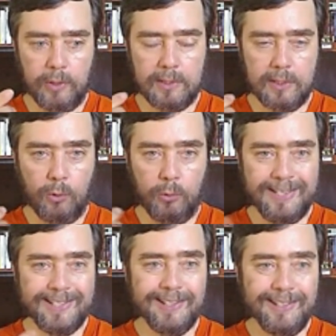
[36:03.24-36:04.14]
zero
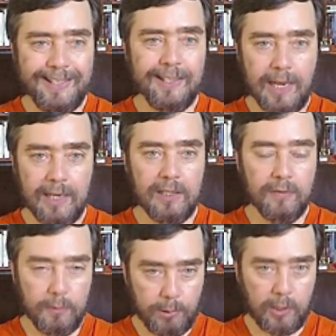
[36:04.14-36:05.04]
isn't in any of
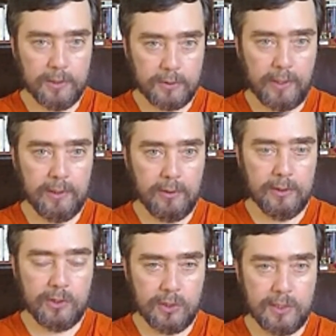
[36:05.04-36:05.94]
the parts, right?
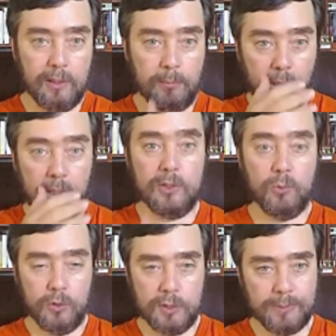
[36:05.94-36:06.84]
It's just that the parts
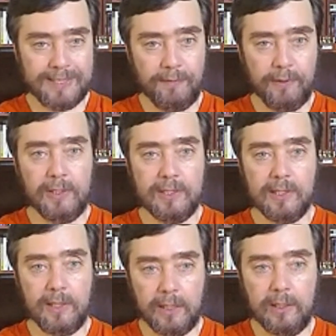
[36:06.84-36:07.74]
were specifically
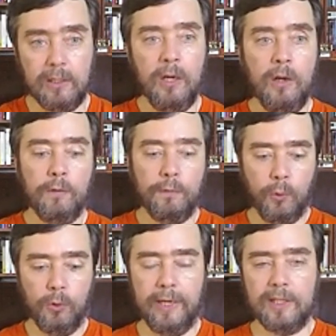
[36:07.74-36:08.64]
selected
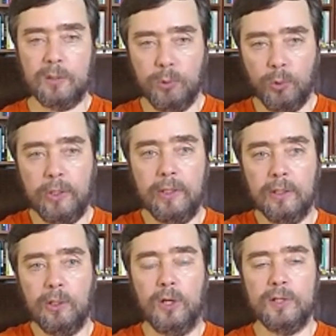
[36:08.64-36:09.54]
for exploiting the
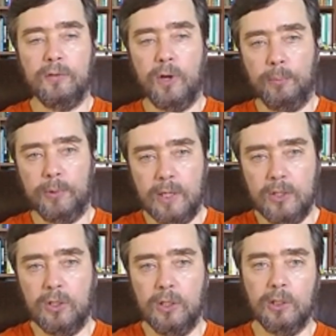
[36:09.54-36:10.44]
laws of
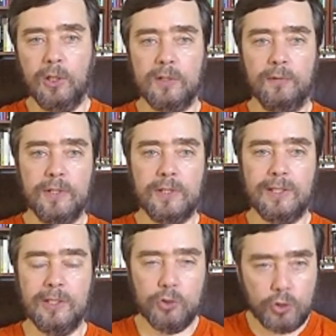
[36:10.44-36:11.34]
computation and the laws of physics
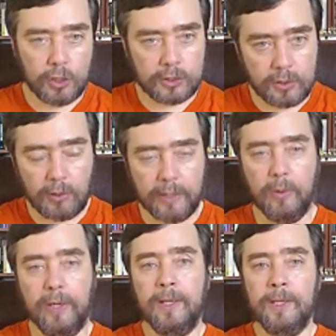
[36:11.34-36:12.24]
in just the right
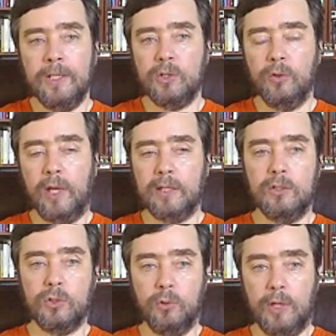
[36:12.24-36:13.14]
way. So
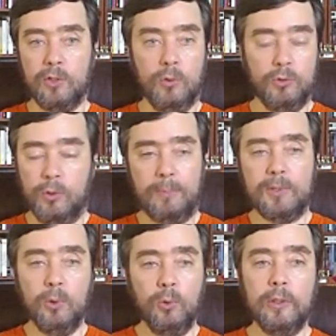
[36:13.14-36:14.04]

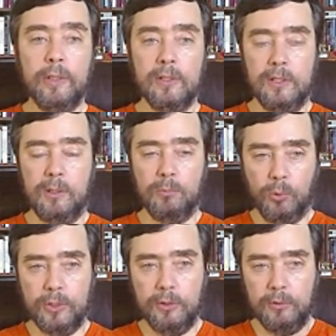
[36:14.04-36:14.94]
absolutely, there's an
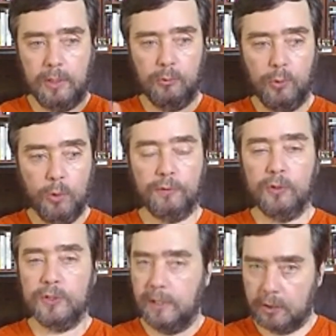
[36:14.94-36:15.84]
important role
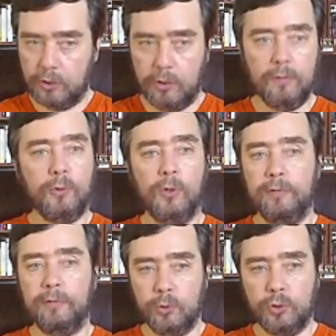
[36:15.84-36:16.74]
for selection, for
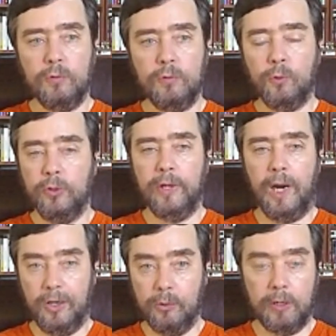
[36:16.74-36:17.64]
evolution, for the
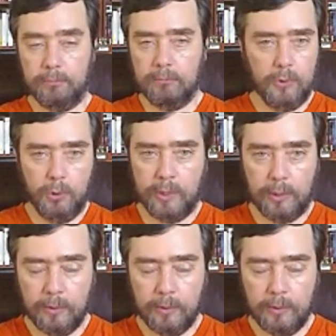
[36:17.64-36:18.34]
hardware, no doubt.